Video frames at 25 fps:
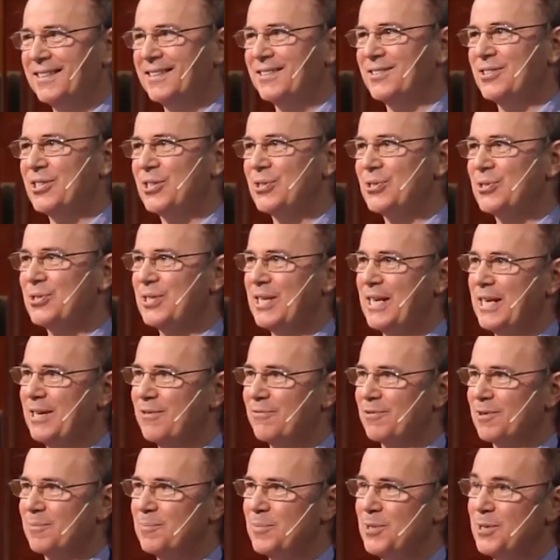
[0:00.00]
just seen
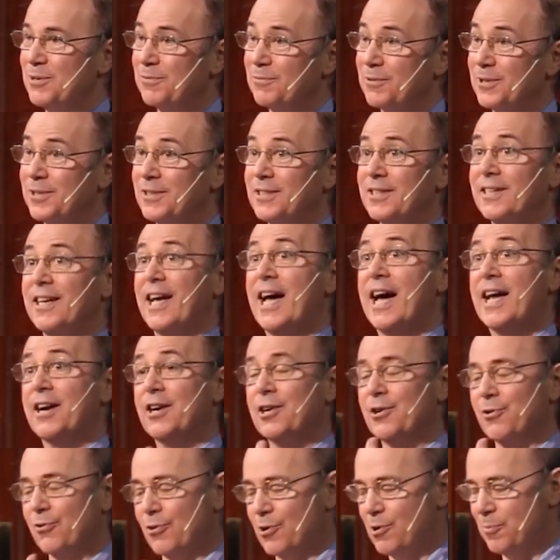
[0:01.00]
from different
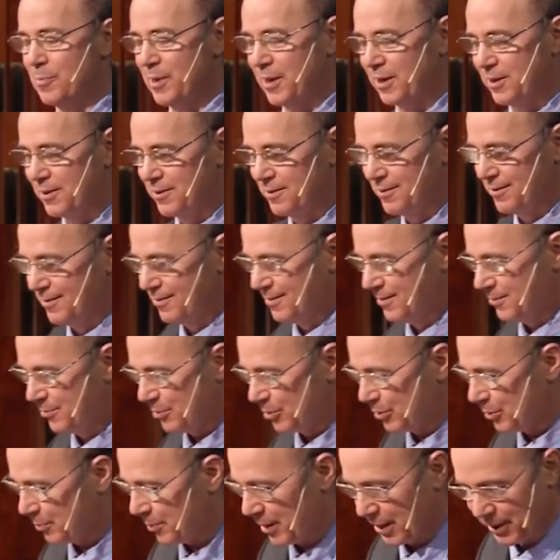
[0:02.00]
anachromic
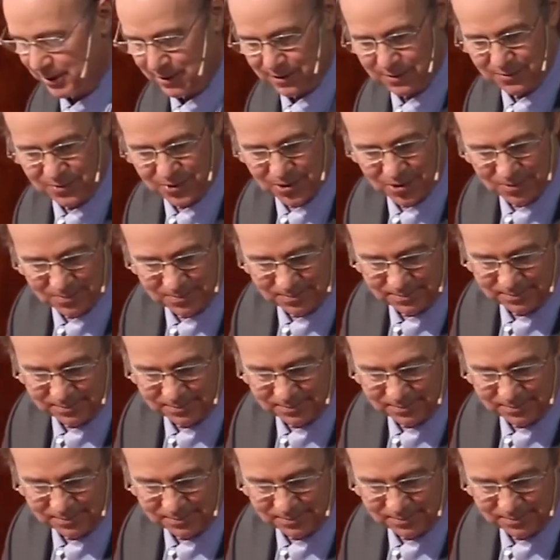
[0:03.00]
perspectives.